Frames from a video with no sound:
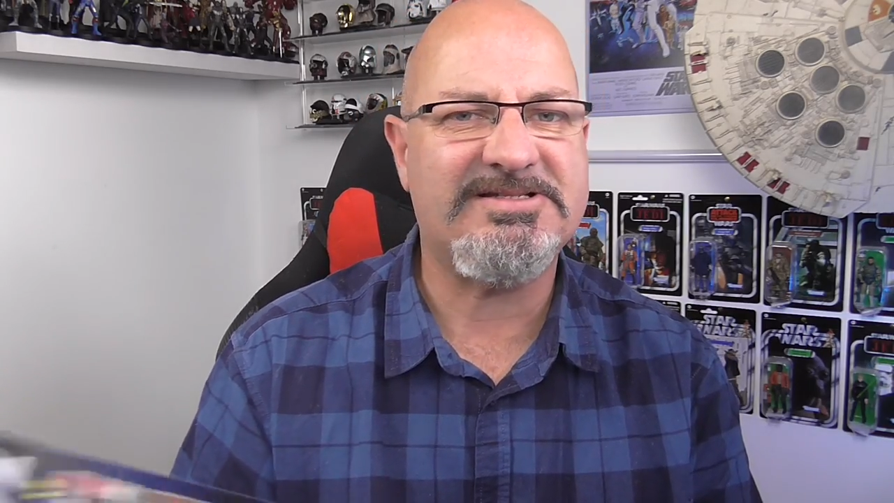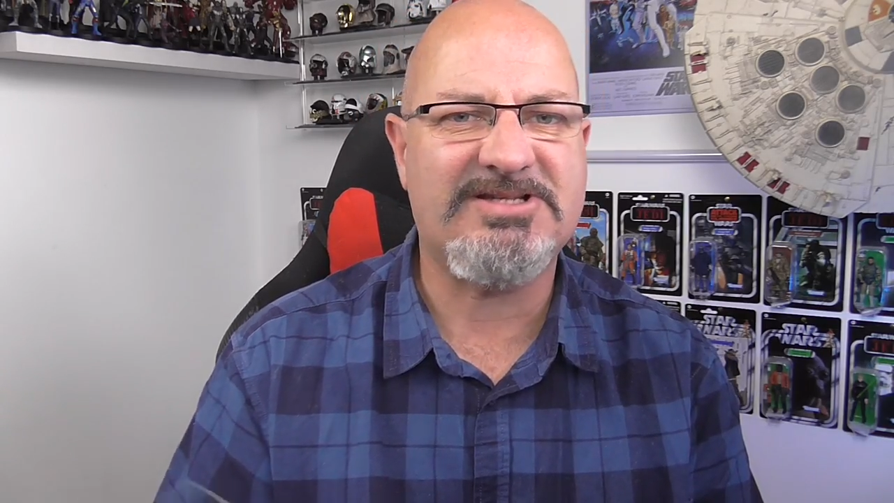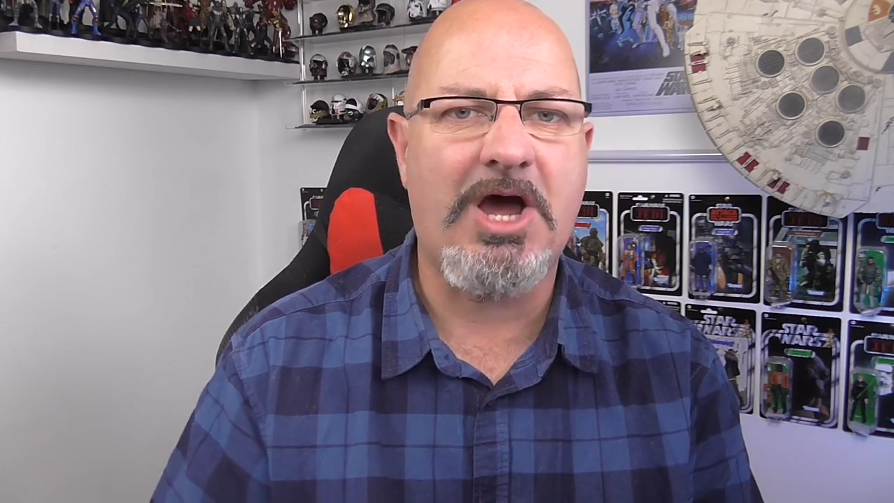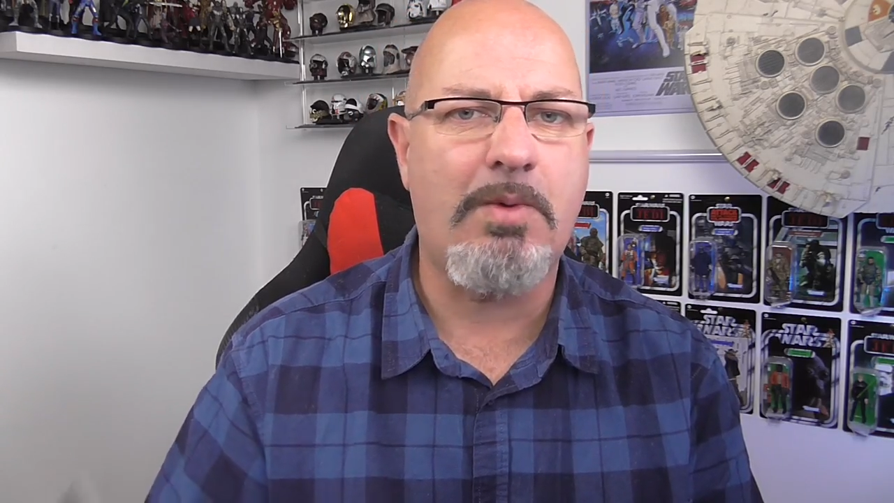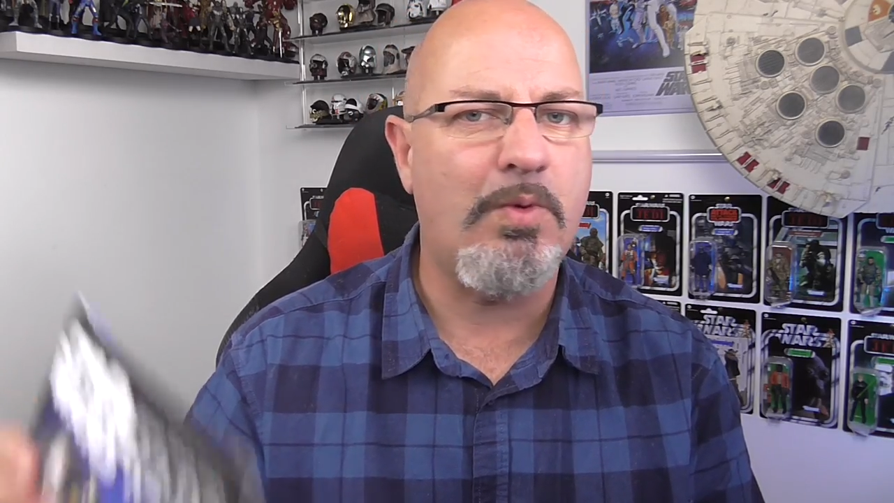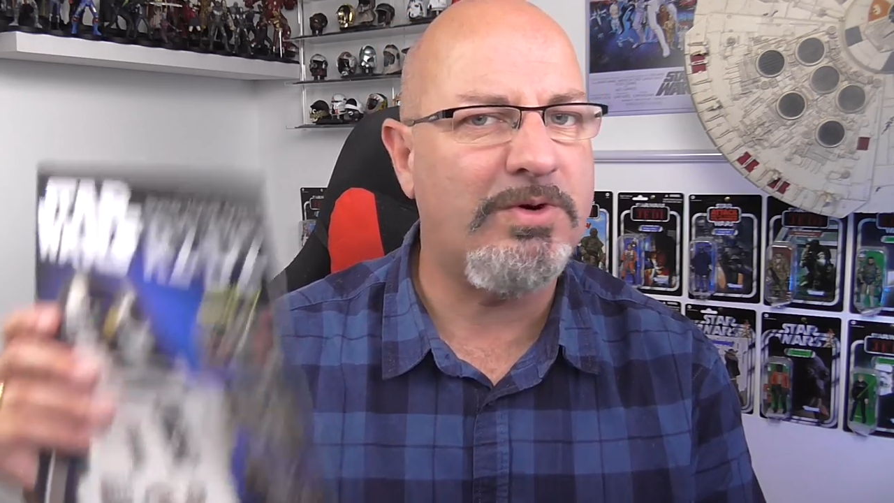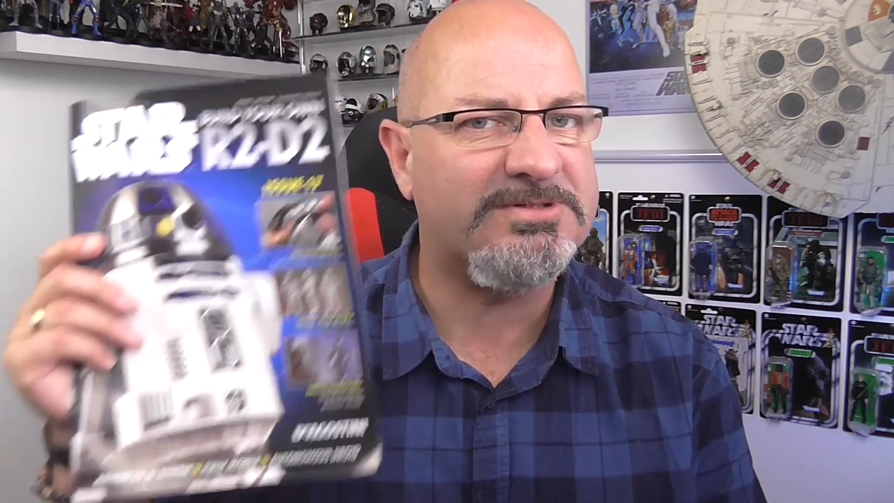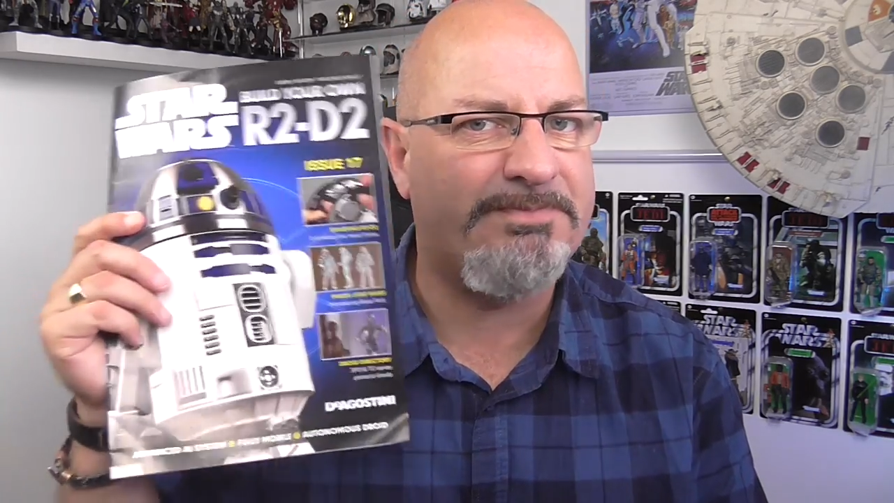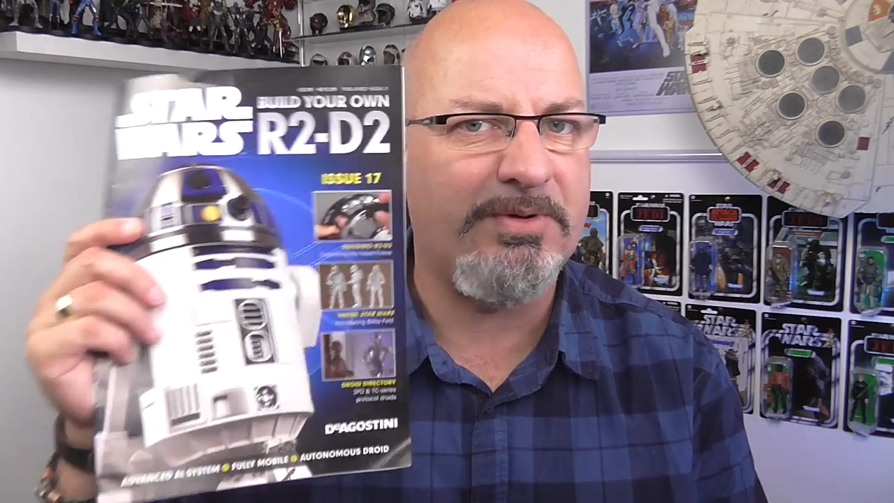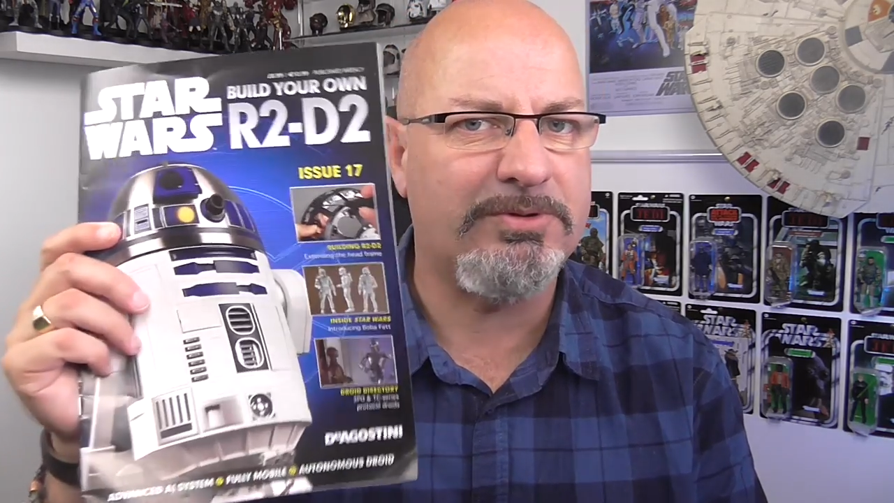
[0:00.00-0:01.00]
Star
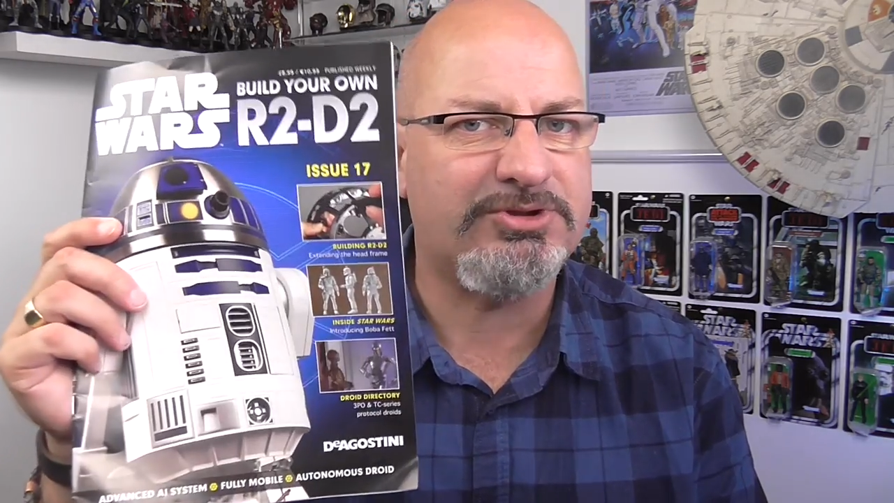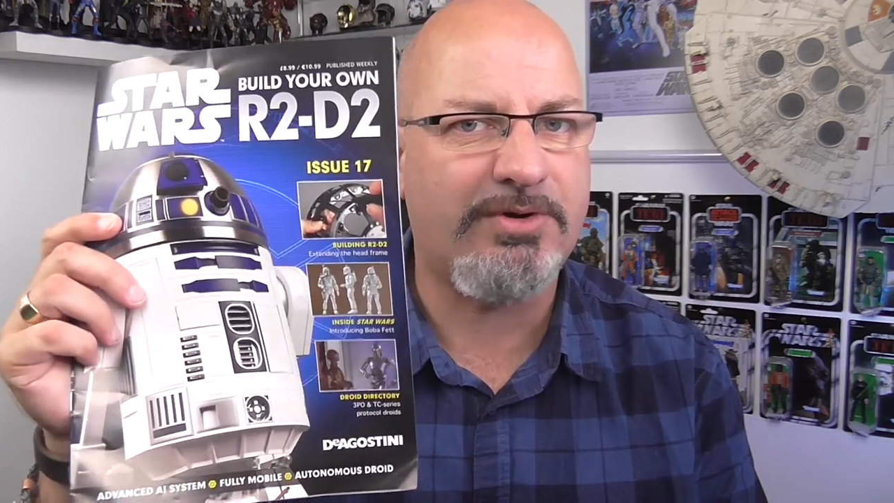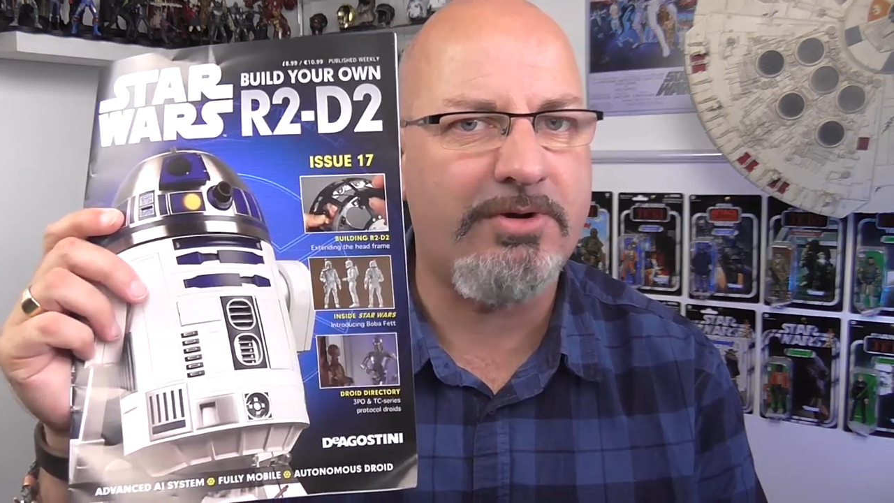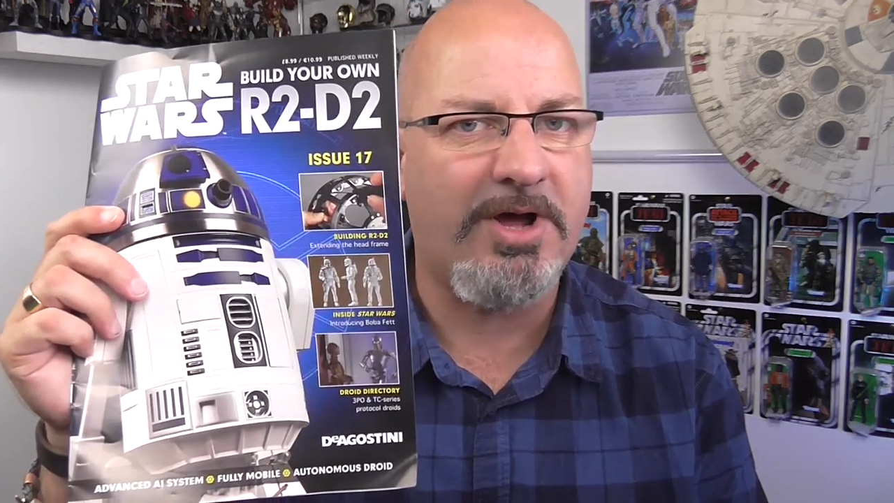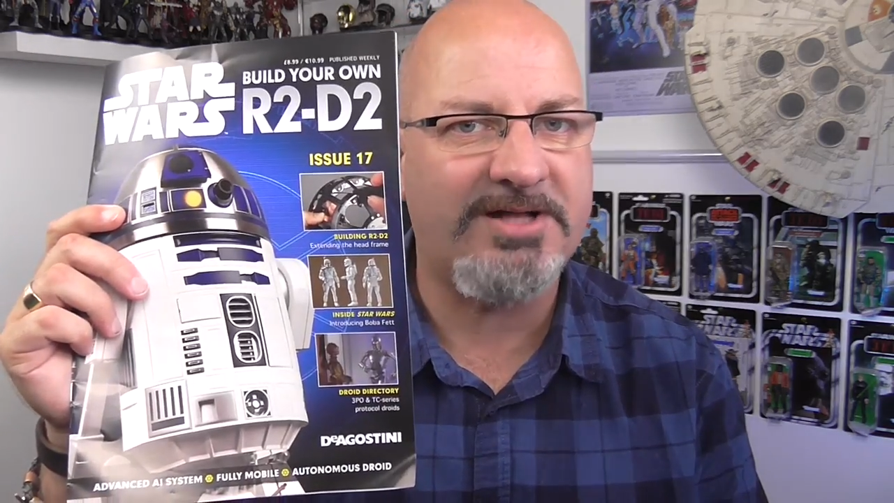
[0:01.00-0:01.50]
Wars Build Your Own